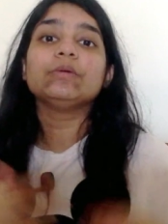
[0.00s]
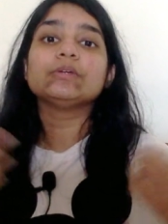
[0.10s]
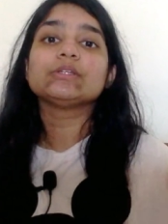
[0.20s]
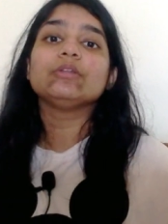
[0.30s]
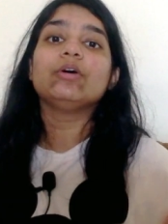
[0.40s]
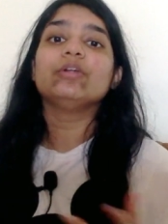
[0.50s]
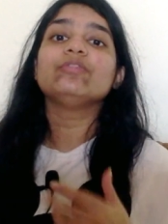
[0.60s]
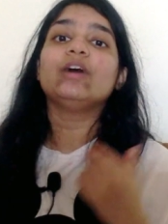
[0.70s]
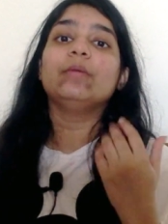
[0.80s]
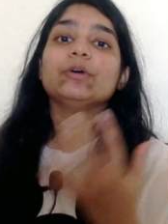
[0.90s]
There was a lot
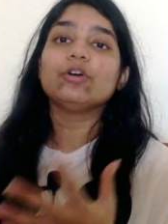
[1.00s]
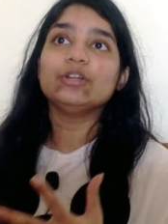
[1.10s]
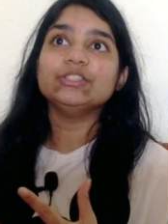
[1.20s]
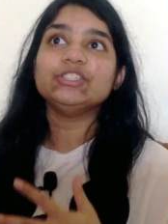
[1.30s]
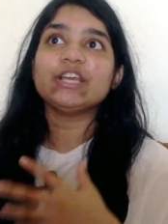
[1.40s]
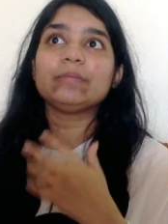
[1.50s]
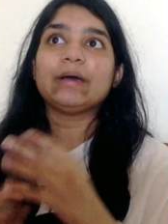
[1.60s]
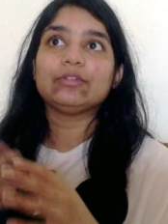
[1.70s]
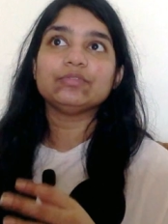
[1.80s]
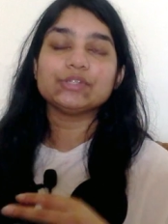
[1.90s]
of pharmacology and
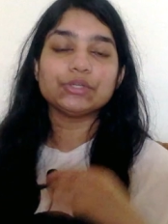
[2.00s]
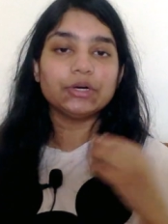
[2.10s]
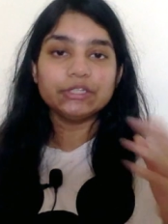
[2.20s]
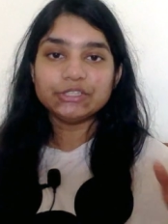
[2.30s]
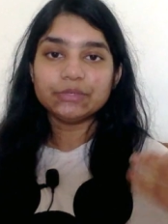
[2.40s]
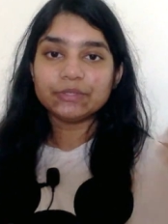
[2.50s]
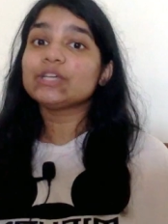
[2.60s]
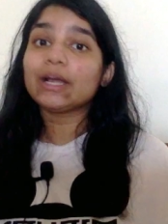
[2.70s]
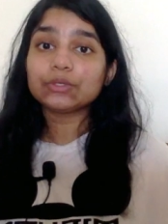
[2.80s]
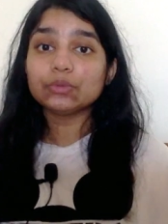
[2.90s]
pathophysiology
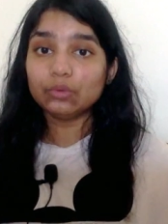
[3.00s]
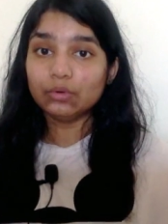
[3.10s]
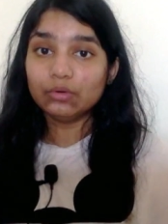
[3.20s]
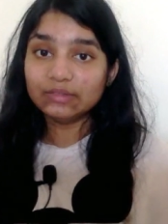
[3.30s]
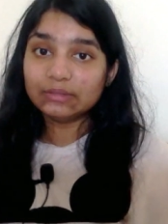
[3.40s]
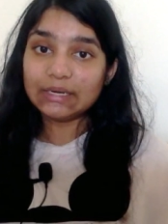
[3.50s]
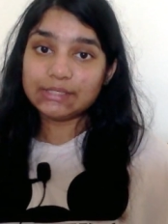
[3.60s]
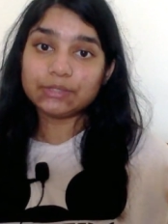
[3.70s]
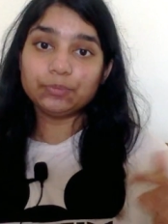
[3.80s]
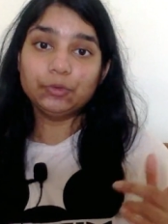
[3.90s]
which I had to go over
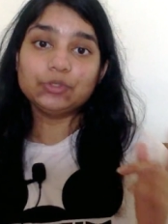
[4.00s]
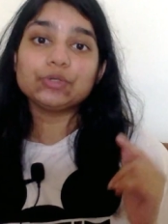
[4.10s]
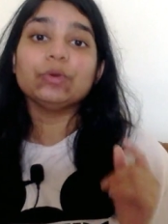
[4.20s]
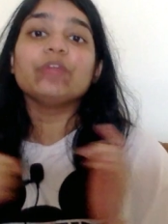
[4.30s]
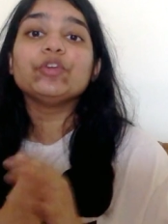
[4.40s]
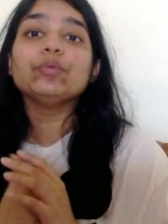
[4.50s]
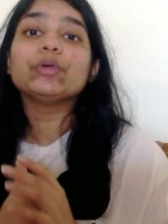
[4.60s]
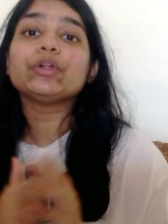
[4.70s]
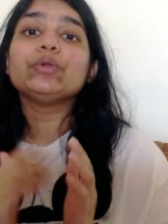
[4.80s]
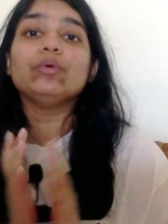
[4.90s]
once more. So if you
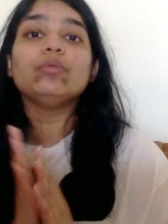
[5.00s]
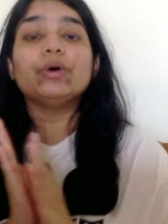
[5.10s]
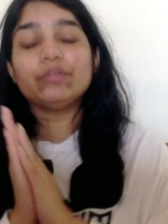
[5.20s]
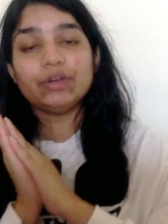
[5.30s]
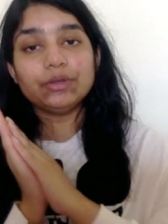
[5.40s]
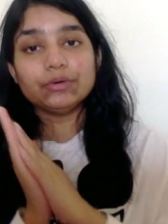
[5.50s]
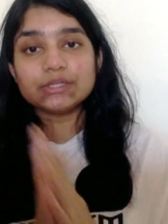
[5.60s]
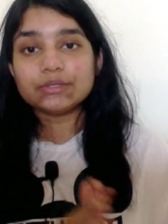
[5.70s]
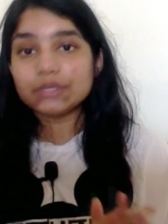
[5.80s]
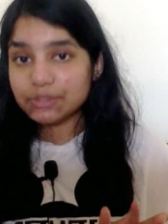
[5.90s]
want to know what
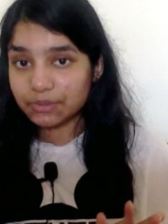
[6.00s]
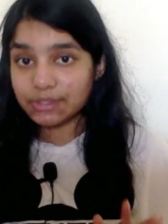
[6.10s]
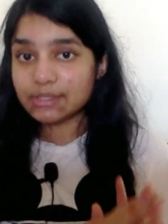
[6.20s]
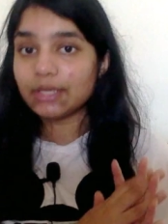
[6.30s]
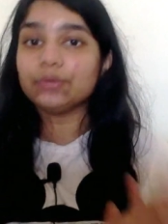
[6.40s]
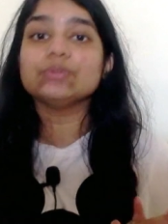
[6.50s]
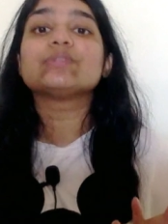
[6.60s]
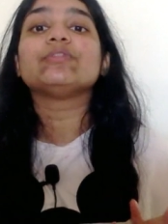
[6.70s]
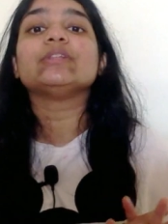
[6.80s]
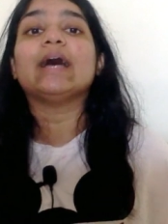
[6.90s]
videos and resources I
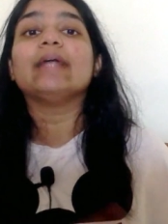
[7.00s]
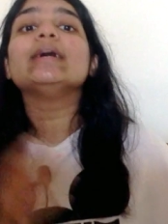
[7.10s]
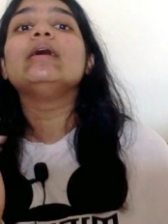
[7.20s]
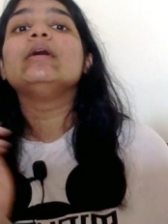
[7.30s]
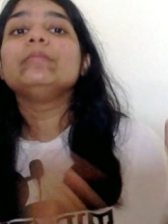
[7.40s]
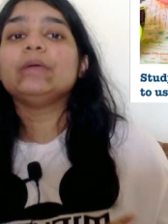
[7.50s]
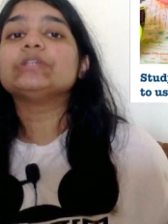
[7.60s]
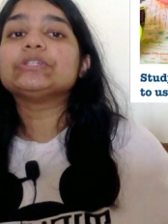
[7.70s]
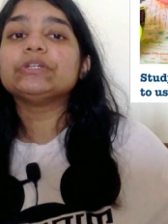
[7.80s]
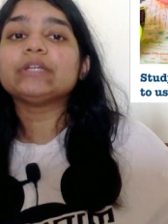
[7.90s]
used for that,
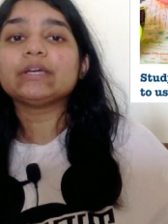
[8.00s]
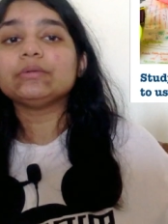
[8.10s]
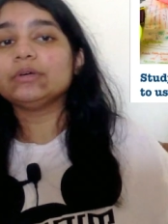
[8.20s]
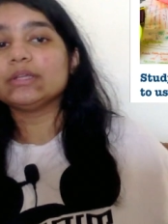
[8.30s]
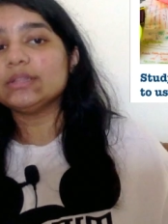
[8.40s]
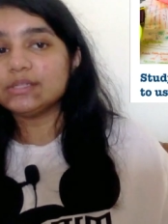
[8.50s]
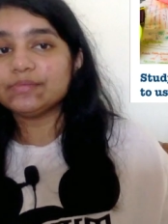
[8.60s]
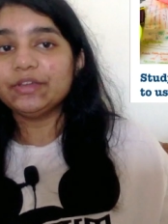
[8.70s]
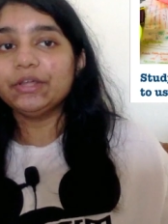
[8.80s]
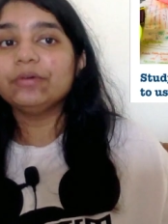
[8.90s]
make sure you take a look at
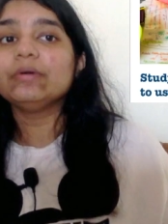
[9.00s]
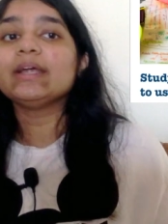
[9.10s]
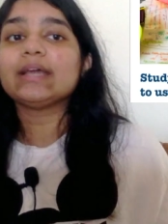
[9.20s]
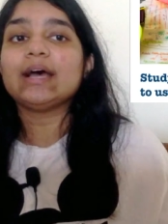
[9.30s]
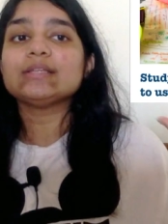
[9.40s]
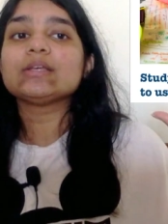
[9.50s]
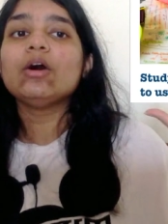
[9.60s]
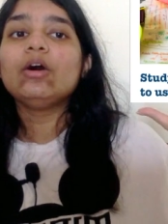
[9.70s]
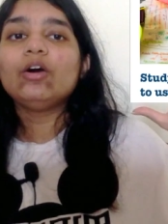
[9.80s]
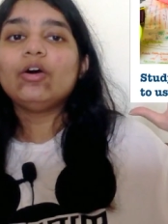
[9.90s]
this video. It has
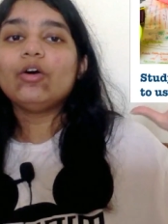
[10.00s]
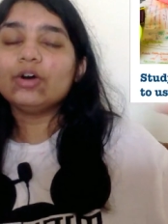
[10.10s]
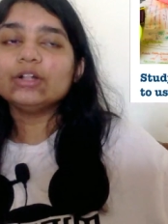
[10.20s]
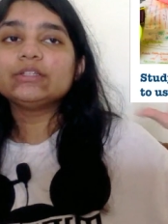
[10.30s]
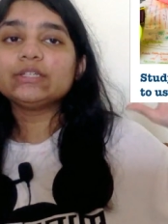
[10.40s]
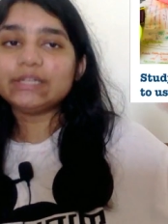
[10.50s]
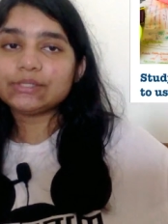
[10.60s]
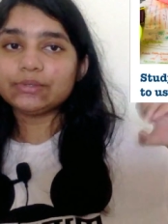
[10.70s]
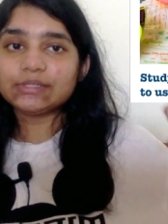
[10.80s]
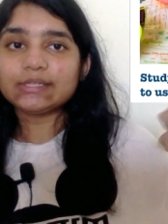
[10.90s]
all the
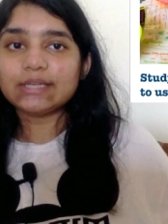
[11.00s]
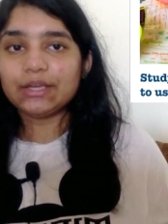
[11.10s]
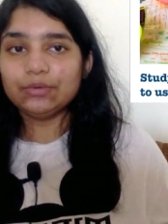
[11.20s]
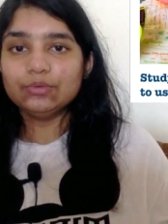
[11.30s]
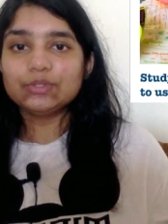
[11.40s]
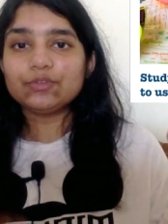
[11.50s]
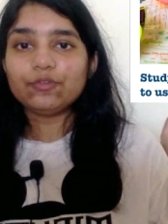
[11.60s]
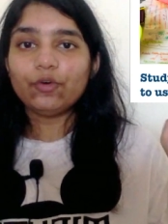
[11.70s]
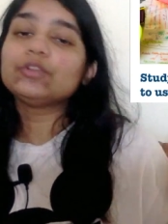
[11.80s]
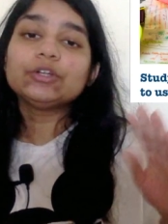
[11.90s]
resources I used
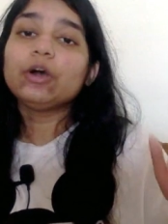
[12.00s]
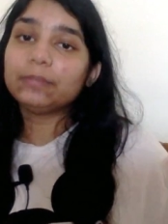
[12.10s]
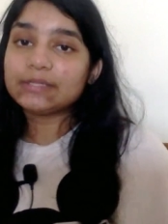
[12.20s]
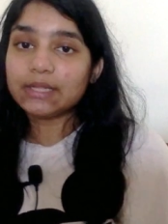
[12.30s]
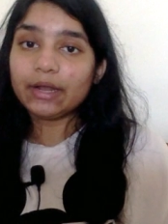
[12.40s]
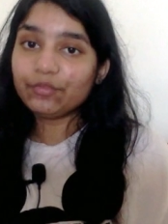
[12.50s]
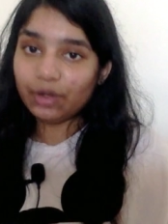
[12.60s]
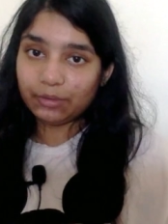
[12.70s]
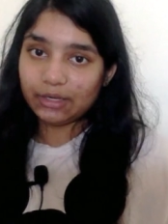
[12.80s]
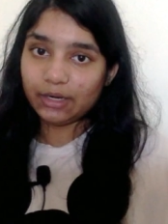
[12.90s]
for the topics that I
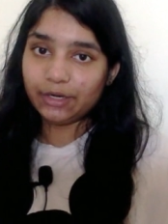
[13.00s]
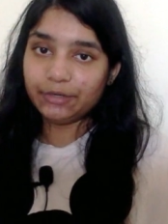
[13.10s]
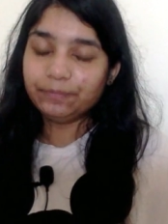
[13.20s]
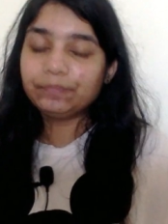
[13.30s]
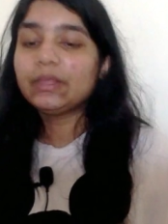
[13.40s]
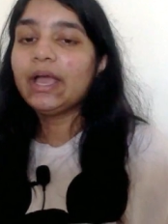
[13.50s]
found hard.